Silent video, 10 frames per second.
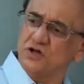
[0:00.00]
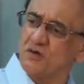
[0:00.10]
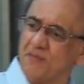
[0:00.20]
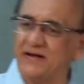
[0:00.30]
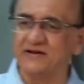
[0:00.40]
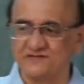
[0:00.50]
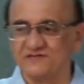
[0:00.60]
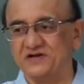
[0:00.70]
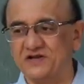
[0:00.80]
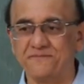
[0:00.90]
or minus
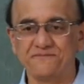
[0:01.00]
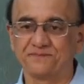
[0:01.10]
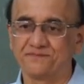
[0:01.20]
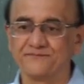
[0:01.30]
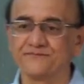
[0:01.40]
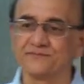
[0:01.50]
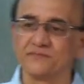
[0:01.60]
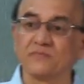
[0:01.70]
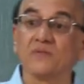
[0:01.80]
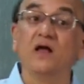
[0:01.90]
30.
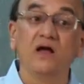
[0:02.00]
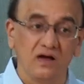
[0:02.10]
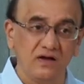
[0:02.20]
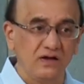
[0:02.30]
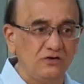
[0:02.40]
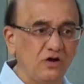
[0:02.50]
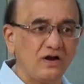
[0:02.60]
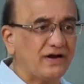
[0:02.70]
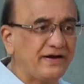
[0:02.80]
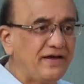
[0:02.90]
You all
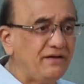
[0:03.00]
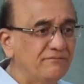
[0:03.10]
are getting?